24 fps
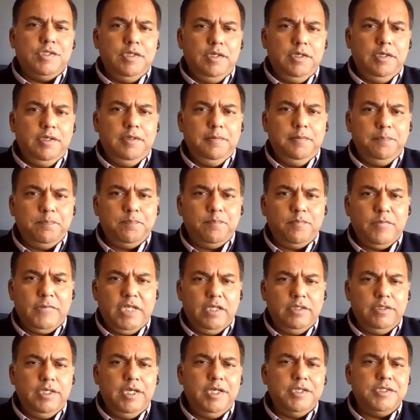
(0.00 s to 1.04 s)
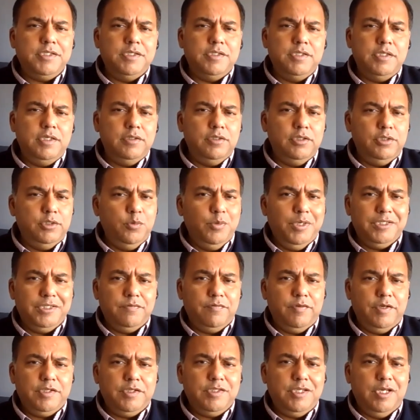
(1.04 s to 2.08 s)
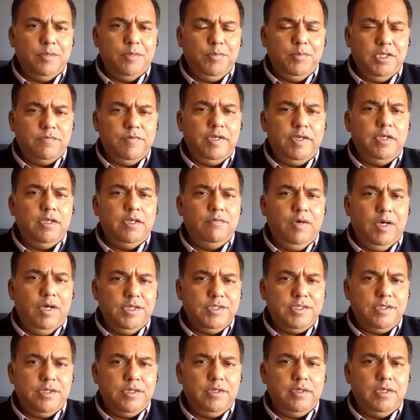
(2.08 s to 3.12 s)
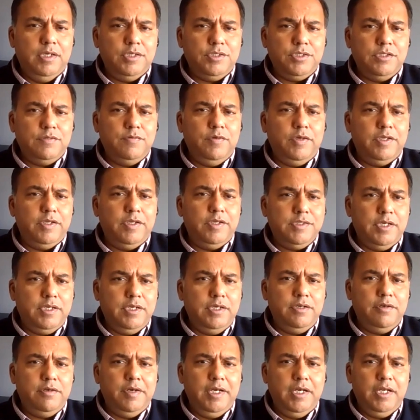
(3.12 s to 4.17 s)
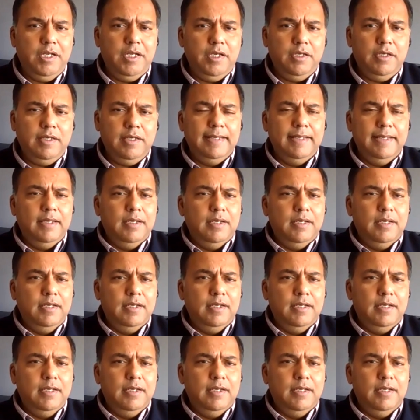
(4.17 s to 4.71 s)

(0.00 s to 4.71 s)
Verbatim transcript: Um, uh, the SEC in the U.S., for example, has very advanced regulations for insider trading.